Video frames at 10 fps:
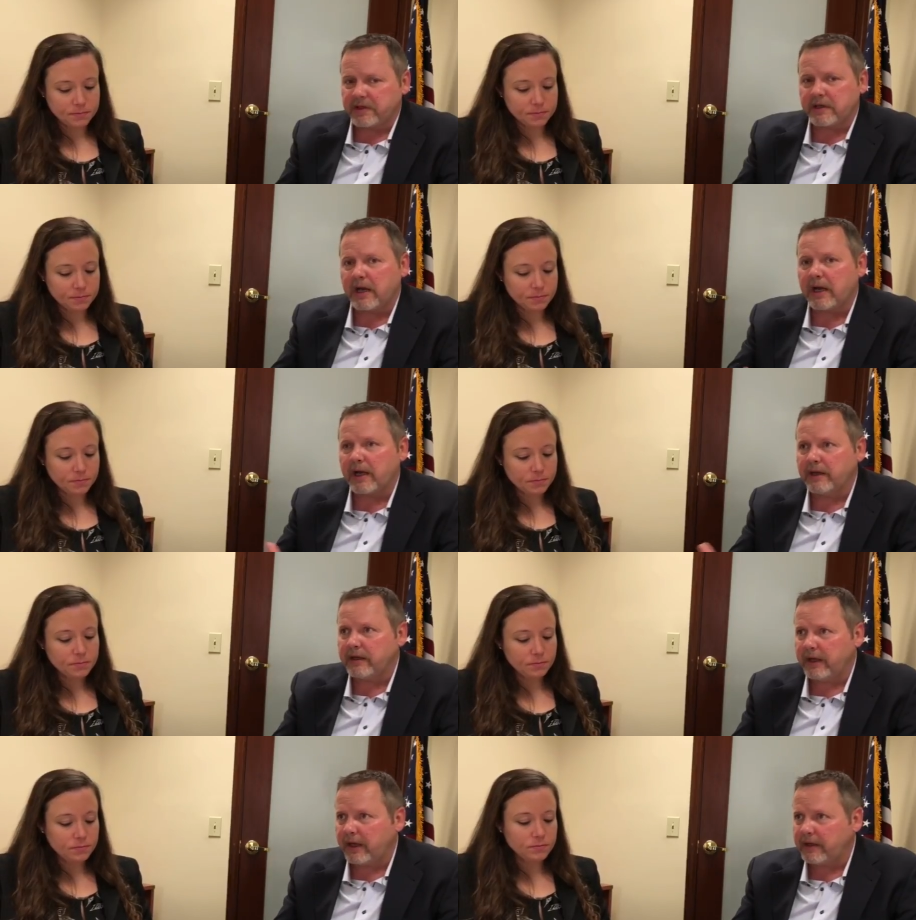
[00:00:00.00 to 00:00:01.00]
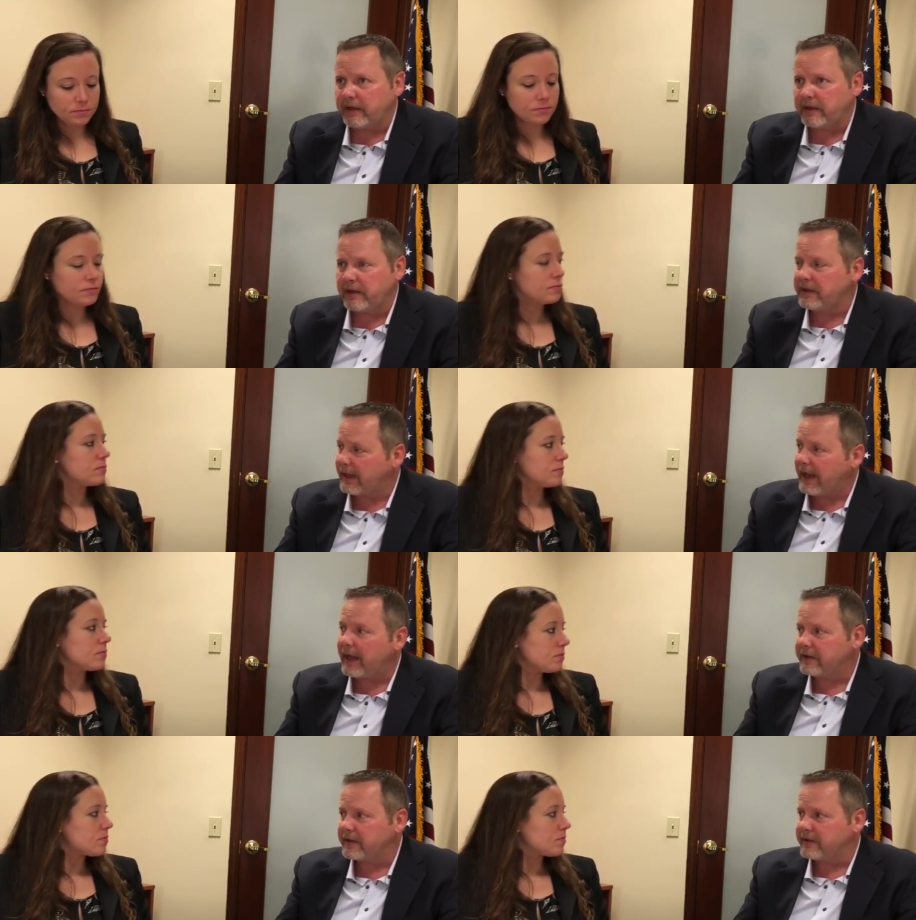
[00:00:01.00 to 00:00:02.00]
Speaker 1: denied, and then they
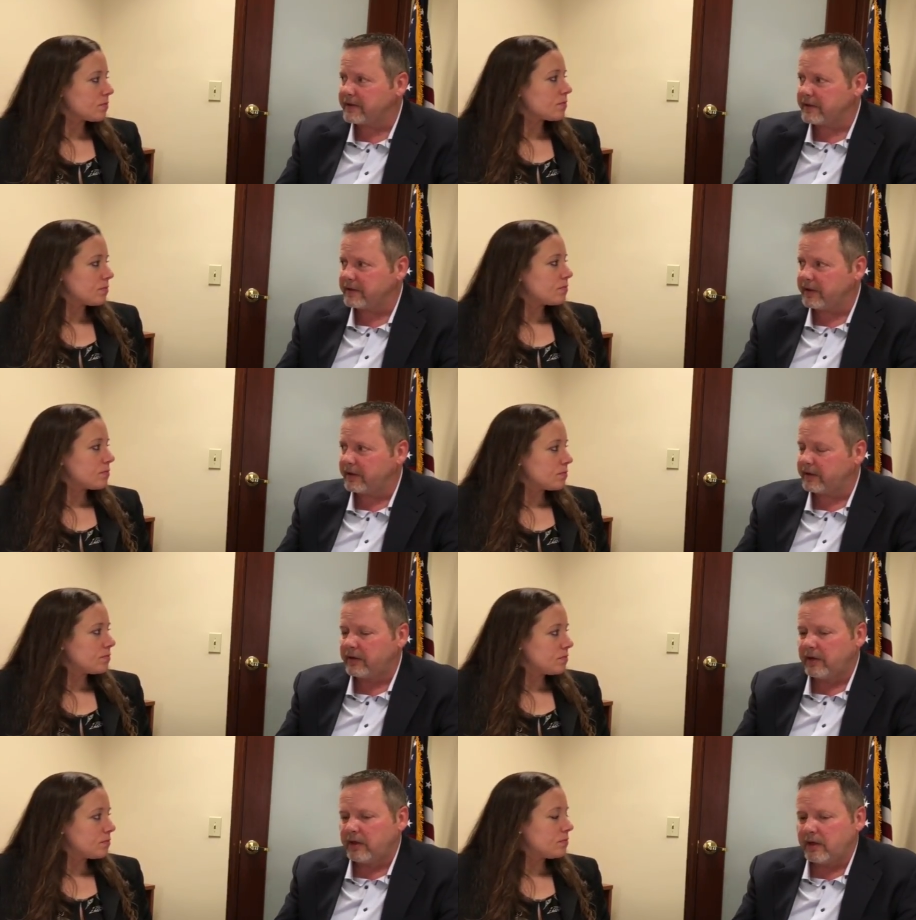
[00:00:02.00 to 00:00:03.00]
add that disease later.